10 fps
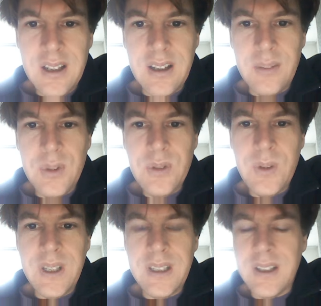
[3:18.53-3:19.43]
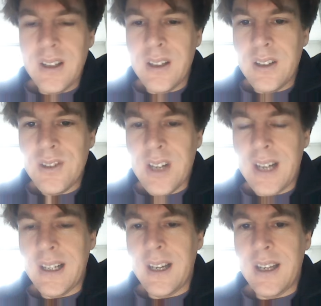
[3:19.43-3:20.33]
between
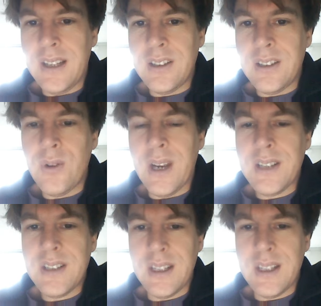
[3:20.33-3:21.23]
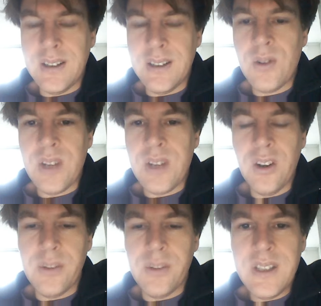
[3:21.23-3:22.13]
China and US and those
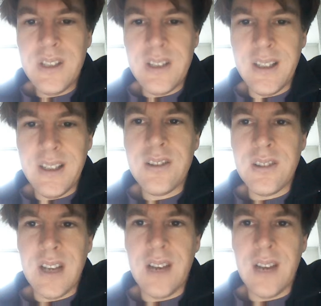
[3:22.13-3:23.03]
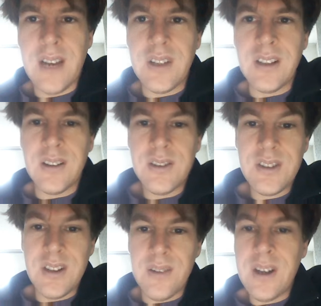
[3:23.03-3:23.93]
economies. And that's, I think,
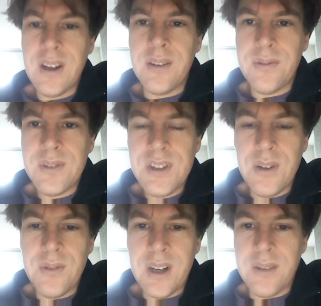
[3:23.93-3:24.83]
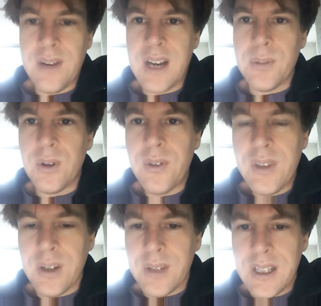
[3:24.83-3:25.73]
a very viable
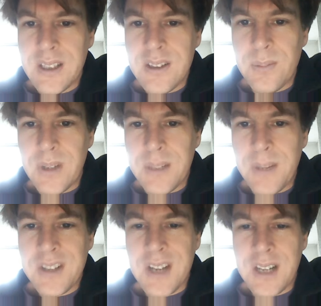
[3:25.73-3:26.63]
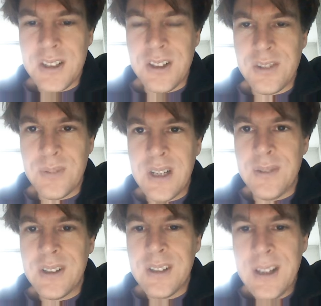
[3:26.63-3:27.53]
theory. It's simply Max Kaarsen doesn't believe it.